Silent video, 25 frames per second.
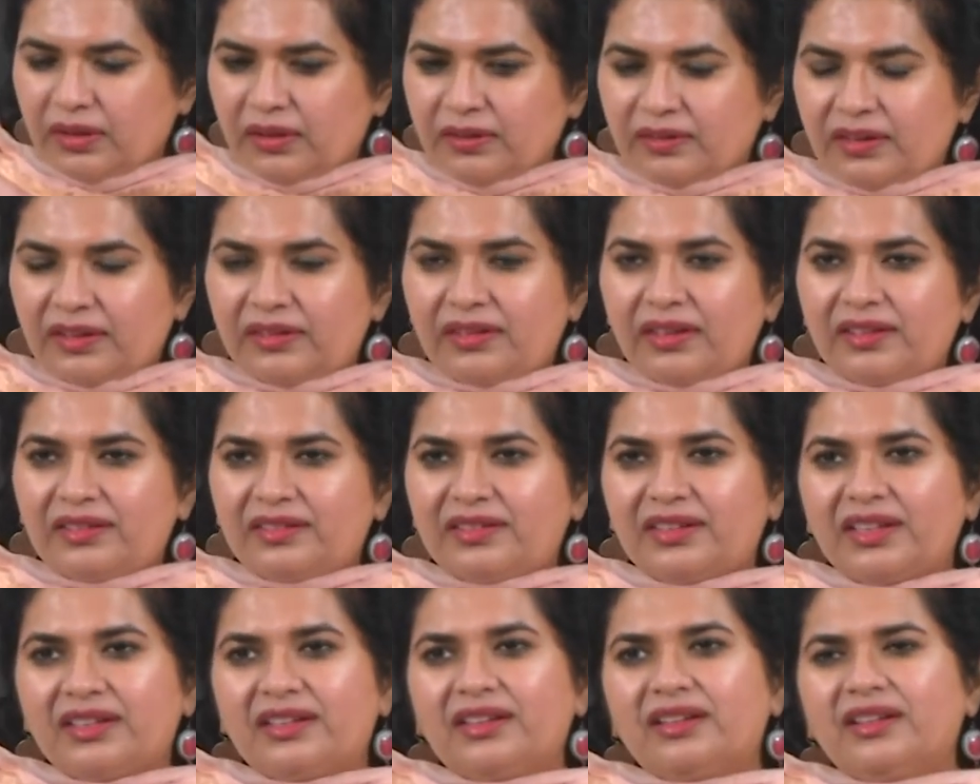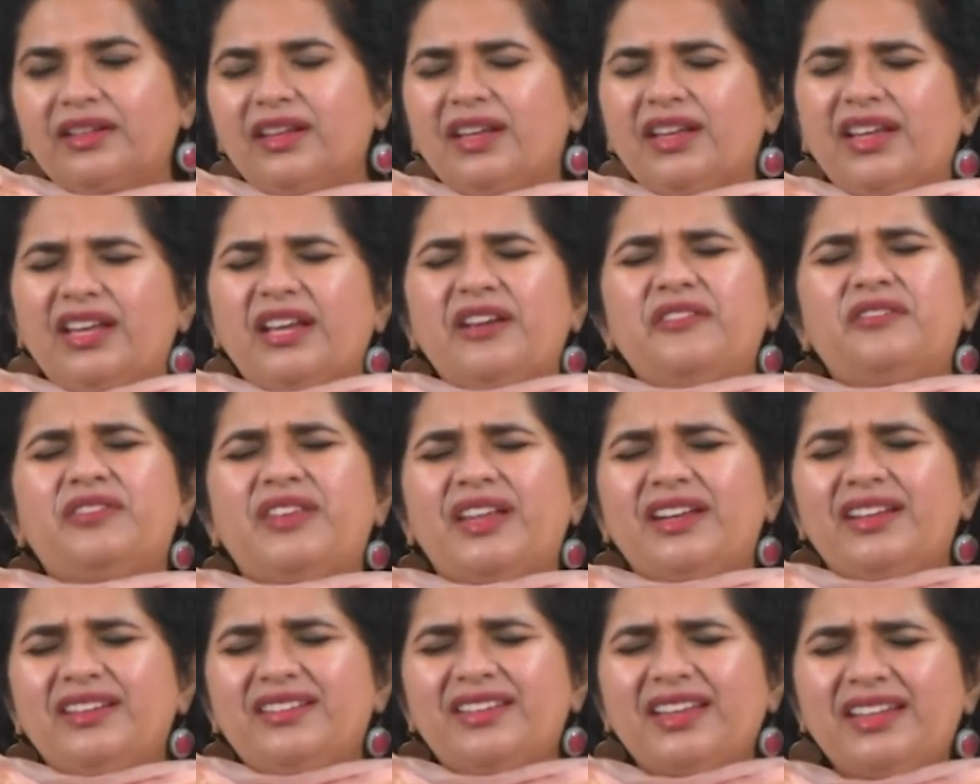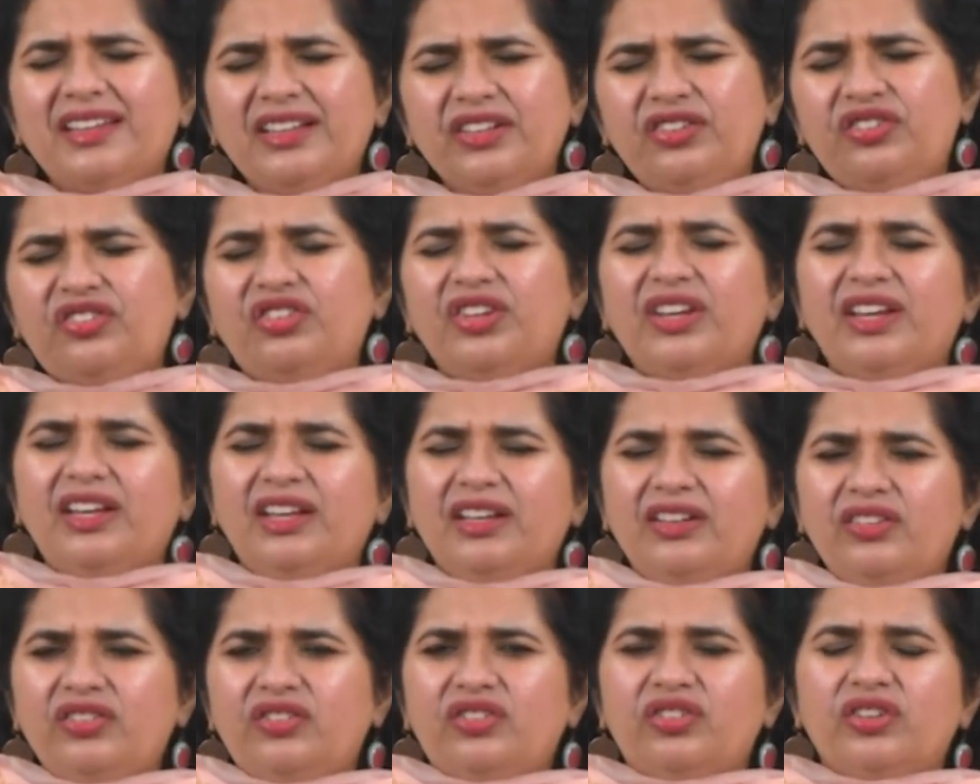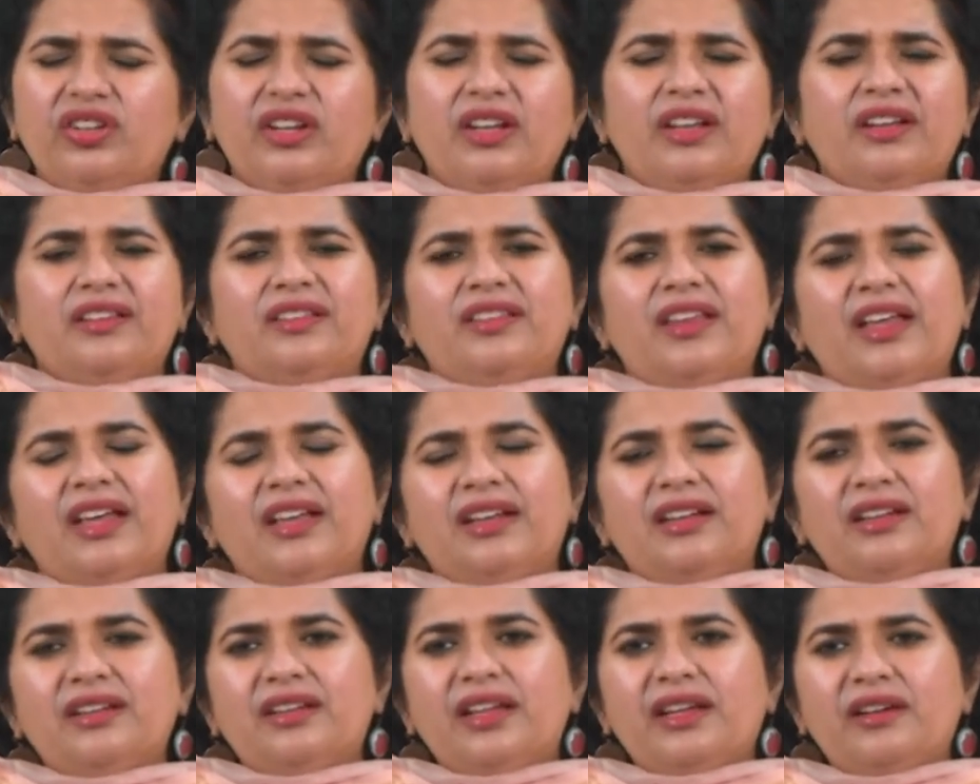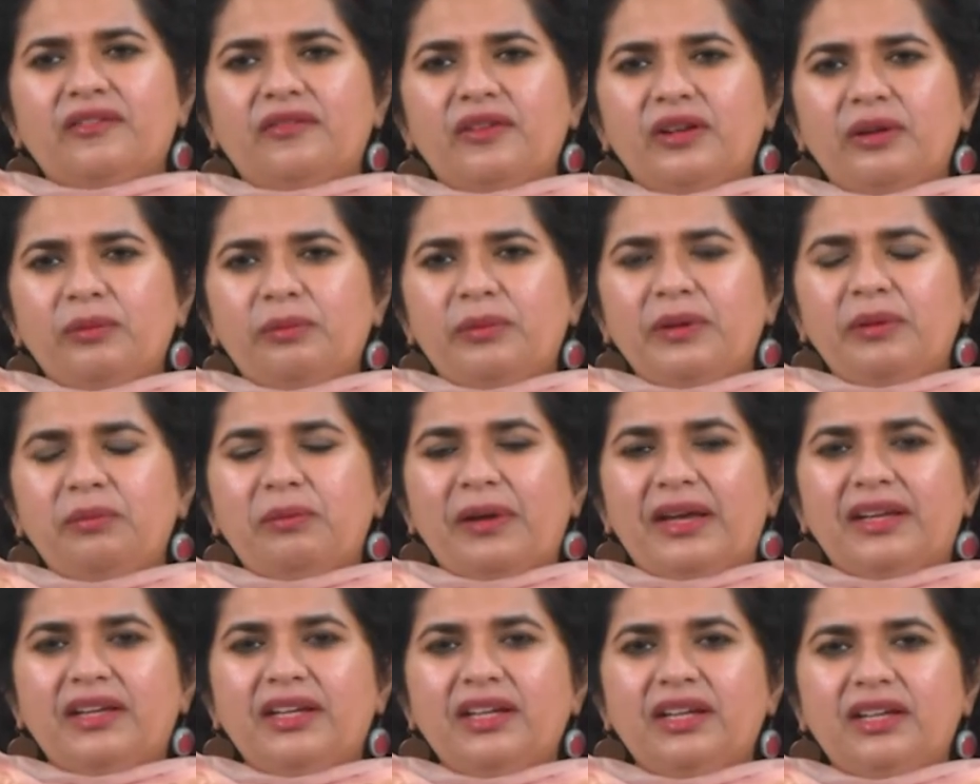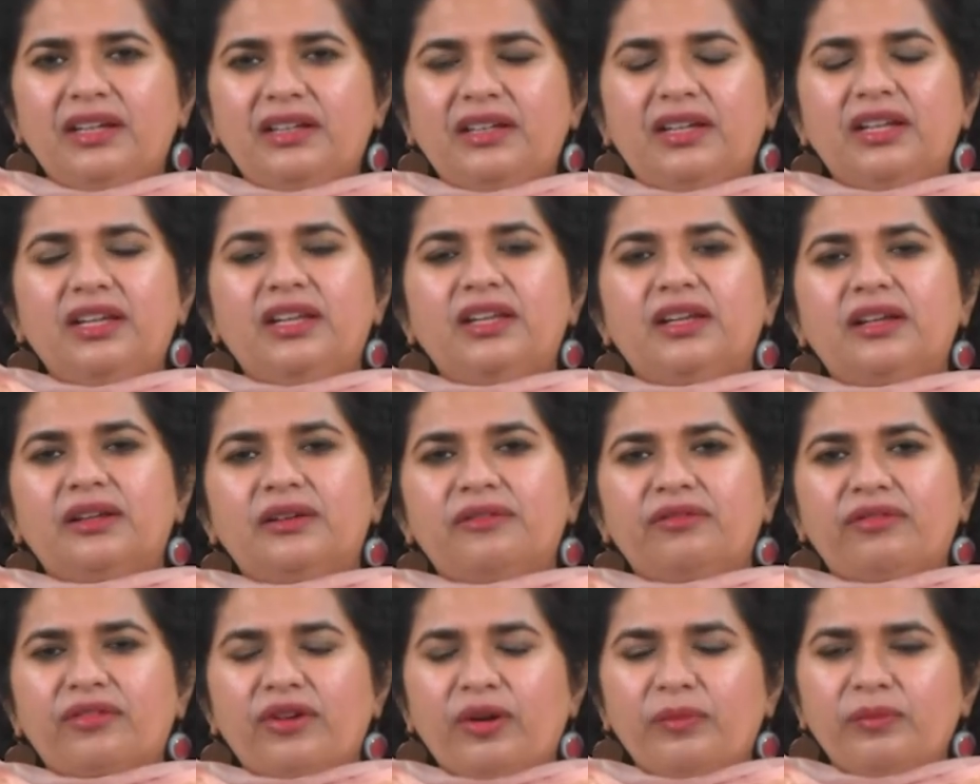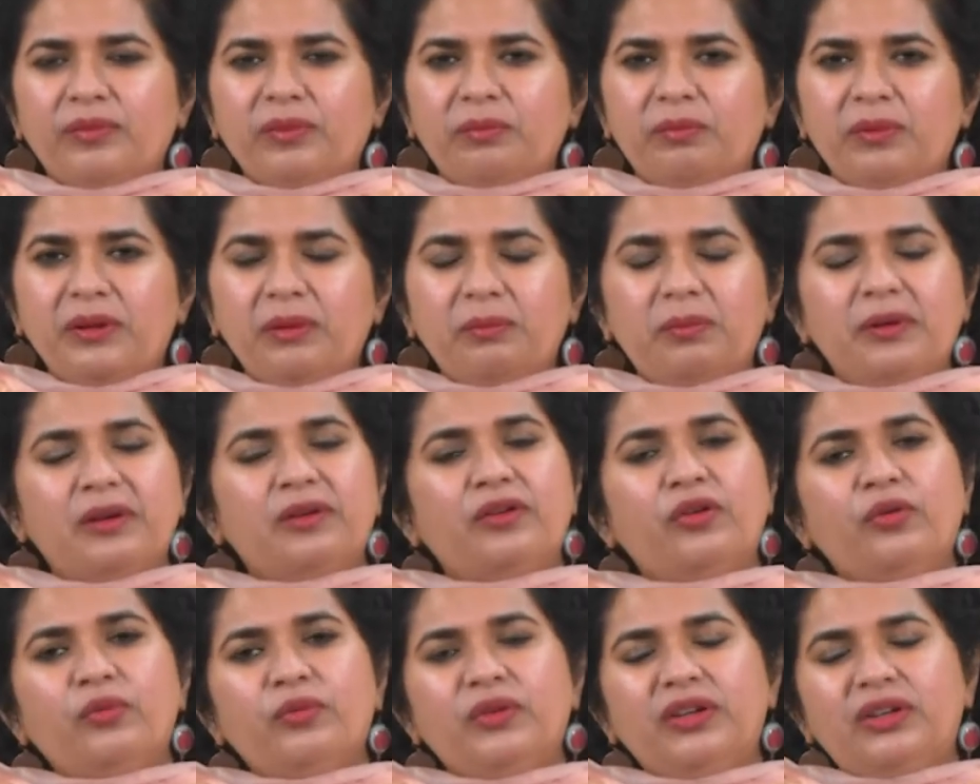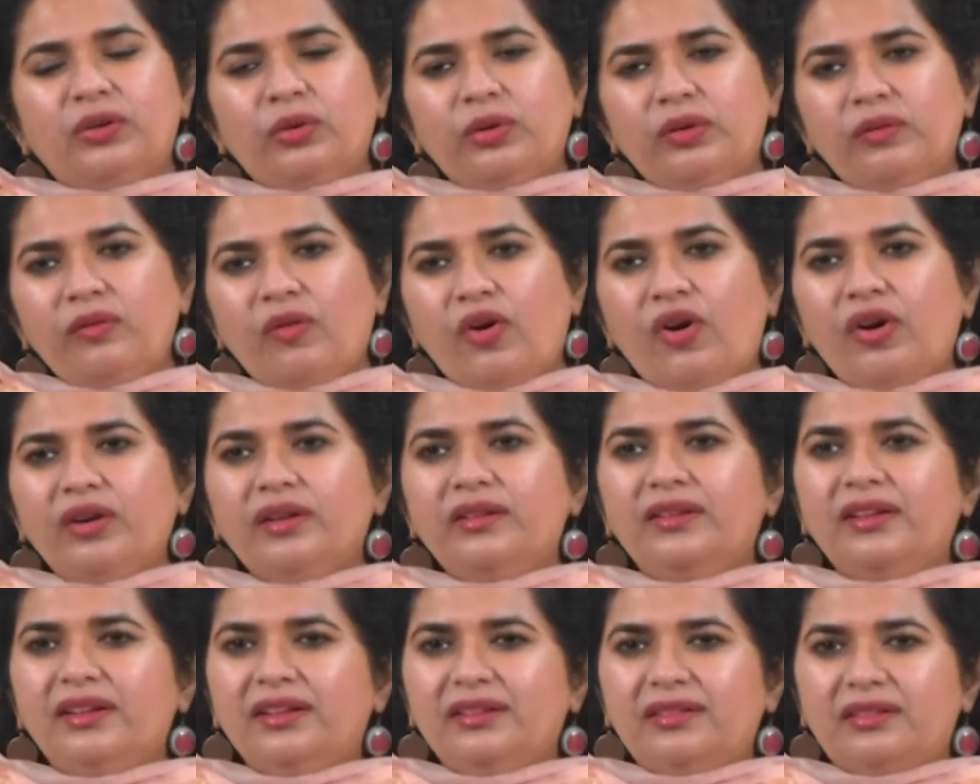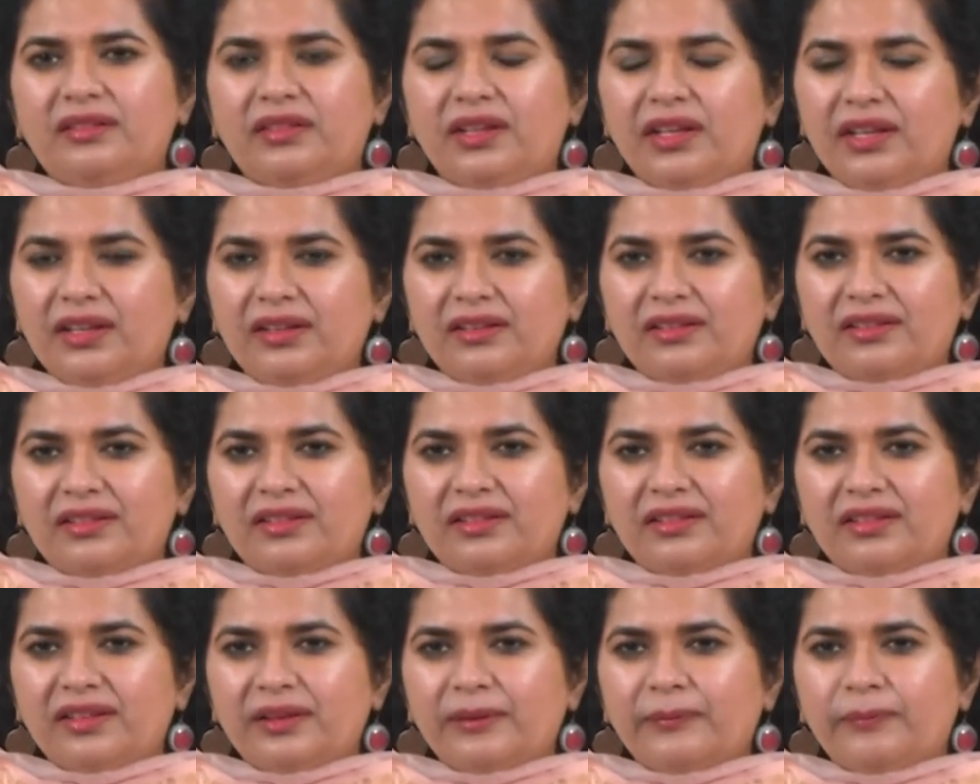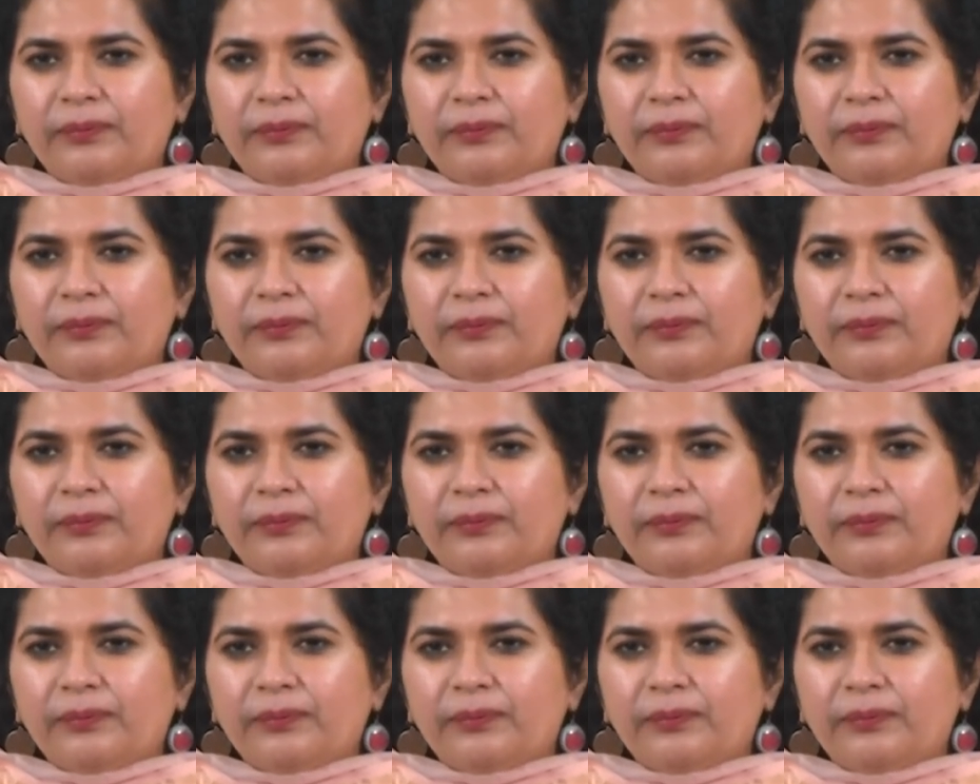suggested, if there is any change, then there will be many a tear from the people. No, we do not want these things.